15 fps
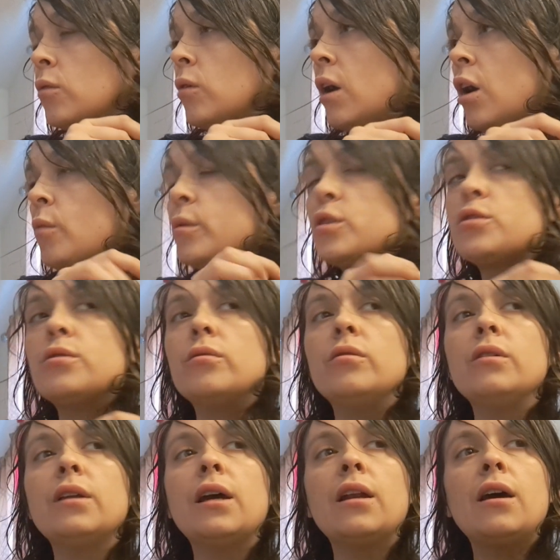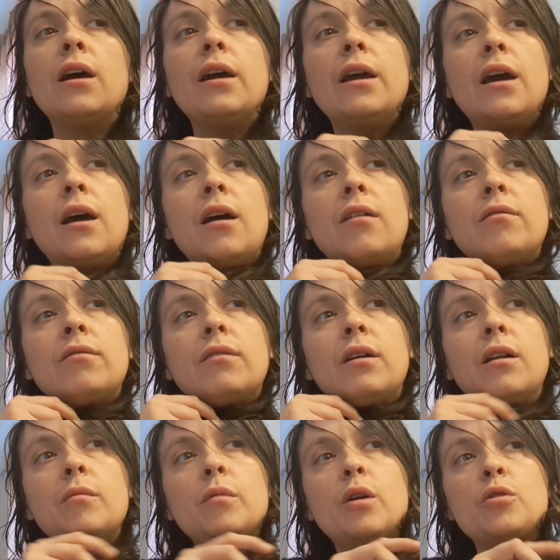don't know how much student debt I have,
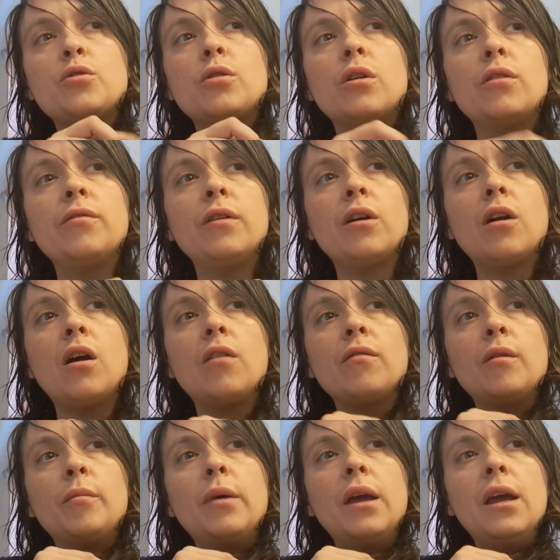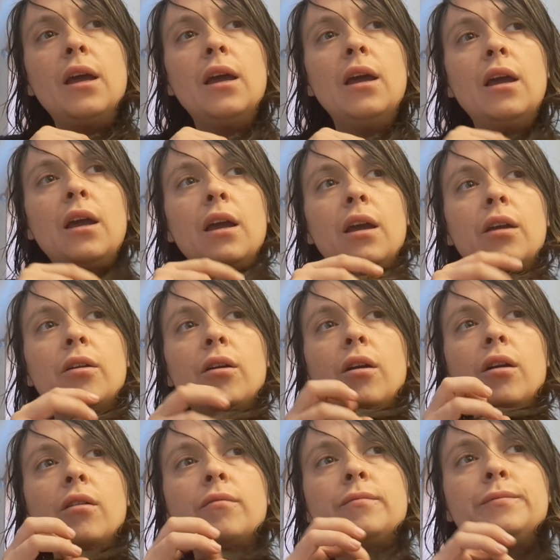and I'm not sure if it got repaid
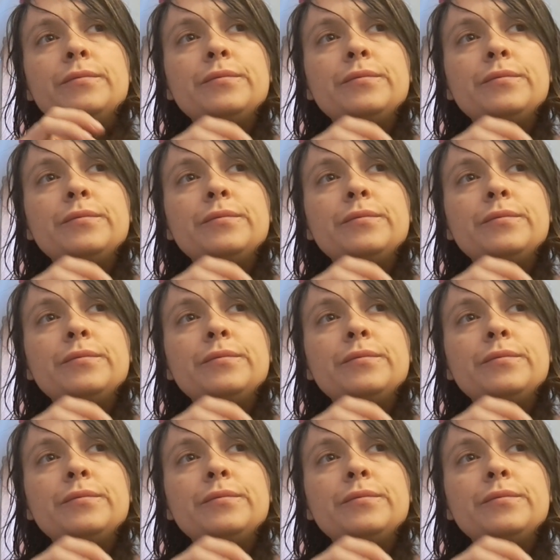or